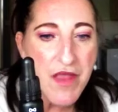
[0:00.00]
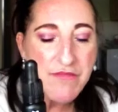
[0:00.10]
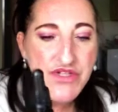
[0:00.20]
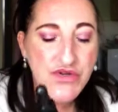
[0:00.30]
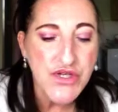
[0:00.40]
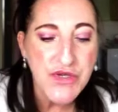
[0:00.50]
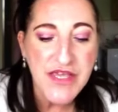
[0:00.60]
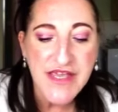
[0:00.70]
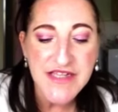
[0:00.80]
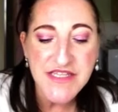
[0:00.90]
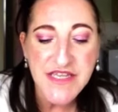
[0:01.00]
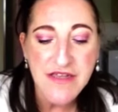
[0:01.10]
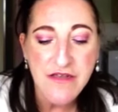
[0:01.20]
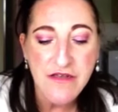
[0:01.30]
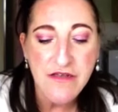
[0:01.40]
I'm sure you can get
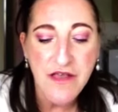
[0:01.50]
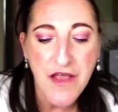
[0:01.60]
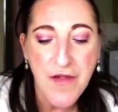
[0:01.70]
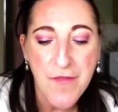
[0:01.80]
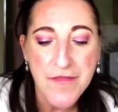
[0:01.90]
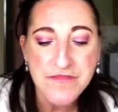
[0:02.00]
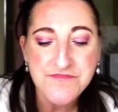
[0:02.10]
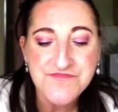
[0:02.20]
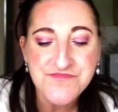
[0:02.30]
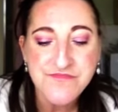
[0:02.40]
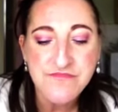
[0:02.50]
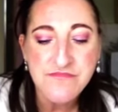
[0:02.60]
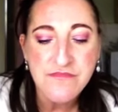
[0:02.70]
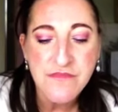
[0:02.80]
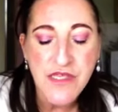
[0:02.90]
it
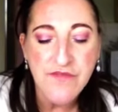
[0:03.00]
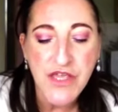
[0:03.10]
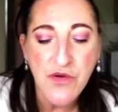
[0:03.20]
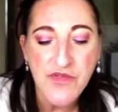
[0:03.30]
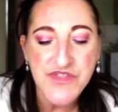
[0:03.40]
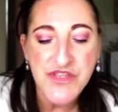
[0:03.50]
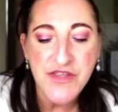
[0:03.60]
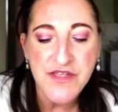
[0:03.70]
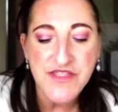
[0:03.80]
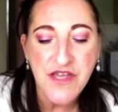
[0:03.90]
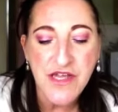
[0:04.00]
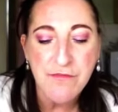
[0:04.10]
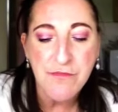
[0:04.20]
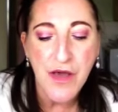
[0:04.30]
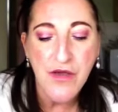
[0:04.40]
if you go onto the
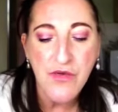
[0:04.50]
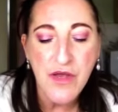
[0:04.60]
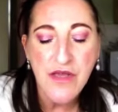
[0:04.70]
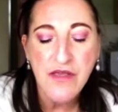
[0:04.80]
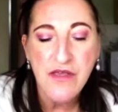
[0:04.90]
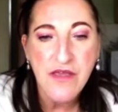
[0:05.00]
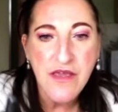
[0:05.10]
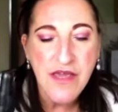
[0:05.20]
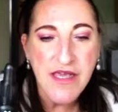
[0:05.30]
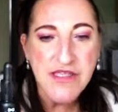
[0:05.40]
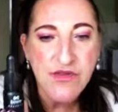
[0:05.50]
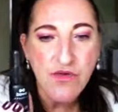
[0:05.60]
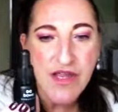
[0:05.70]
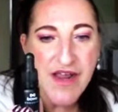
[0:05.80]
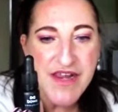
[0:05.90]
site Bow. It's an
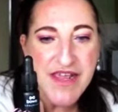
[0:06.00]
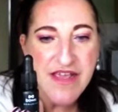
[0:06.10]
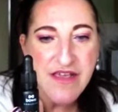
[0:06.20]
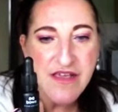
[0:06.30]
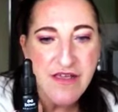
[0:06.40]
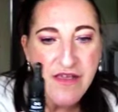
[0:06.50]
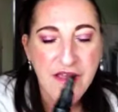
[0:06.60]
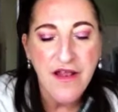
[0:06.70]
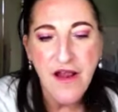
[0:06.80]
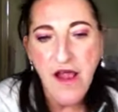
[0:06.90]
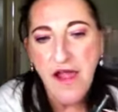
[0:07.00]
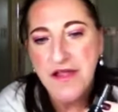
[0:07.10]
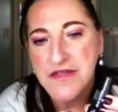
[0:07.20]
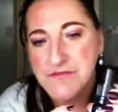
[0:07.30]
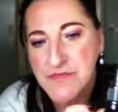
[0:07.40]
organic
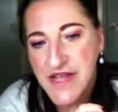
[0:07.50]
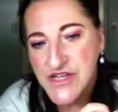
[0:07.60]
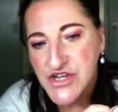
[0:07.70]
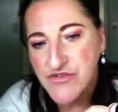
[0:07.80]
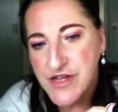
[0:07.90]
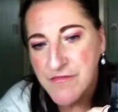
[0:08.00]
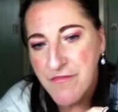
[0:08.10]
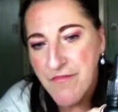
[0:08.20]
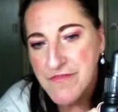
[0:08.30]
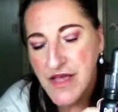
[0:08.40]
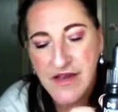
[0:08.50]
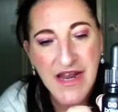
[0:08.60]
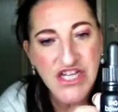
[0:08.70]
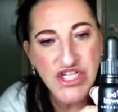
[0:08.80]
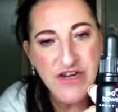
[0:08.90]
lash
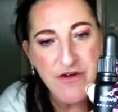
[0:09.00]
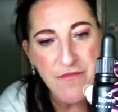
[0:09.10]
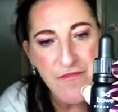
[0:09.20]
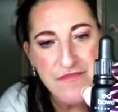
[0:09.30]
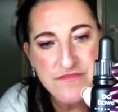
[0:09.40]
serum,